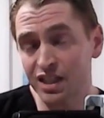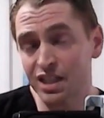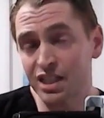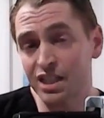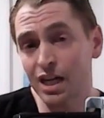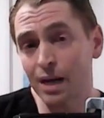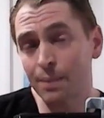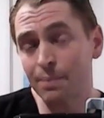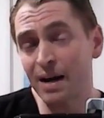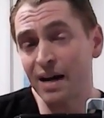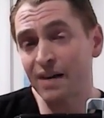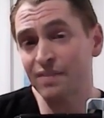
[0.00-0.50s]

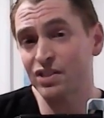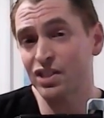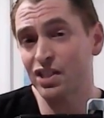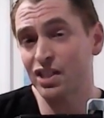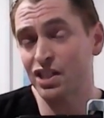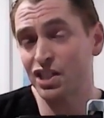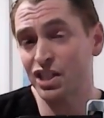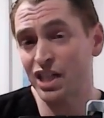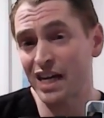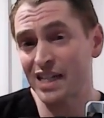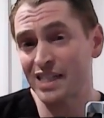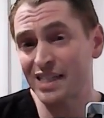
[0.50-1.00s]
some have
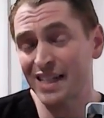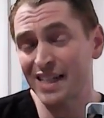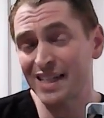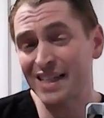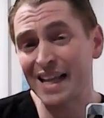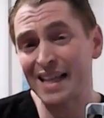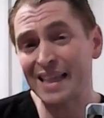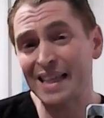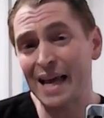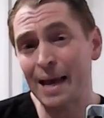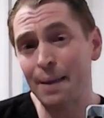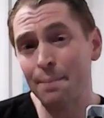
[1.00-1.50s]
suggested
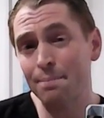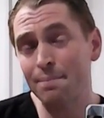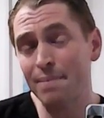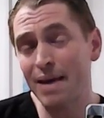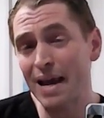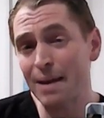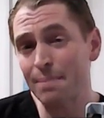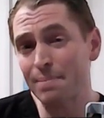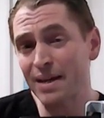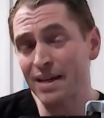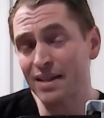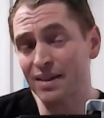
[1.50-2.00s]
that they
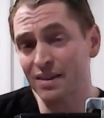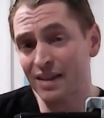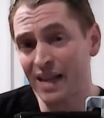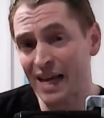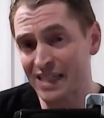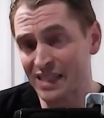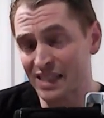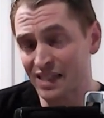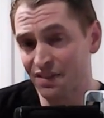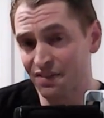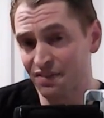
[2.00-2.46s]
may be less